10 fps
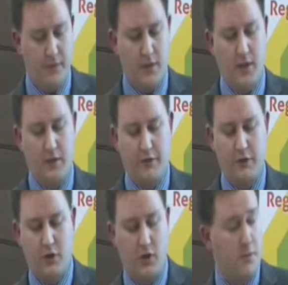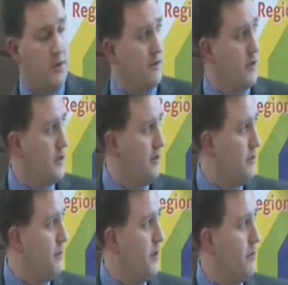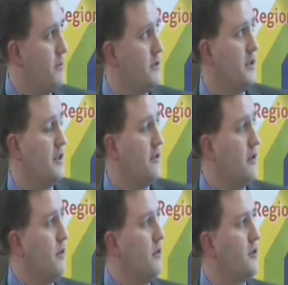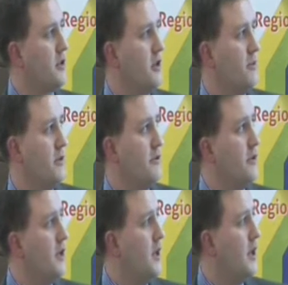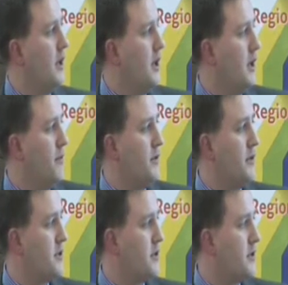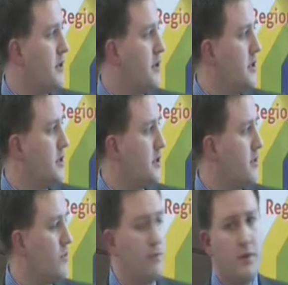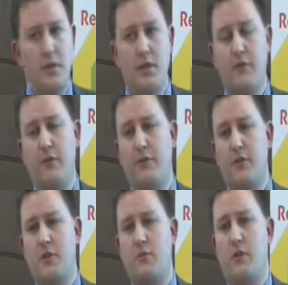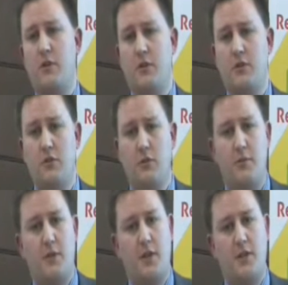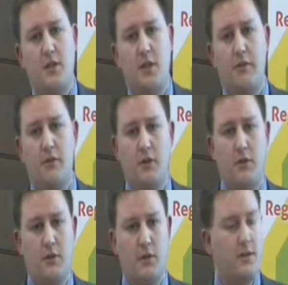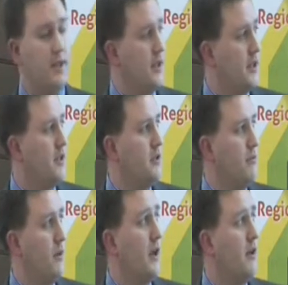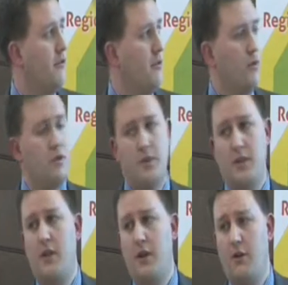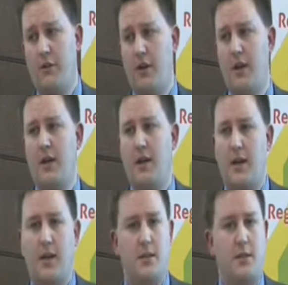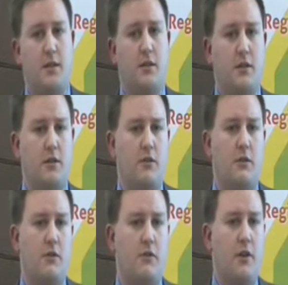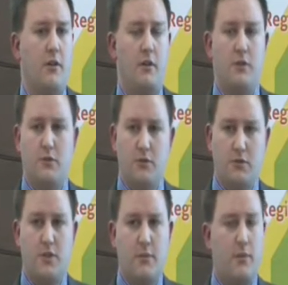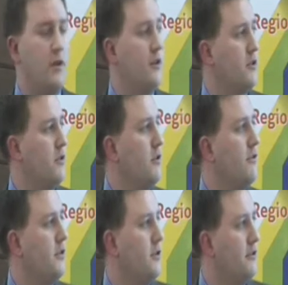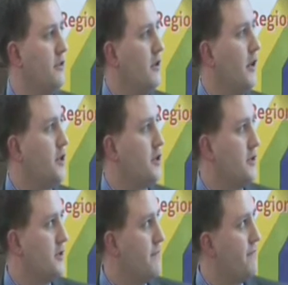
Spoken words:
I have a few copies of our delivery plan with me today if anybody wants a copy of it. But this is, we believe, the first one in Europe to actually have a dedicated plan for both telehealth and telecare, rather than two separate areas going off in different directions.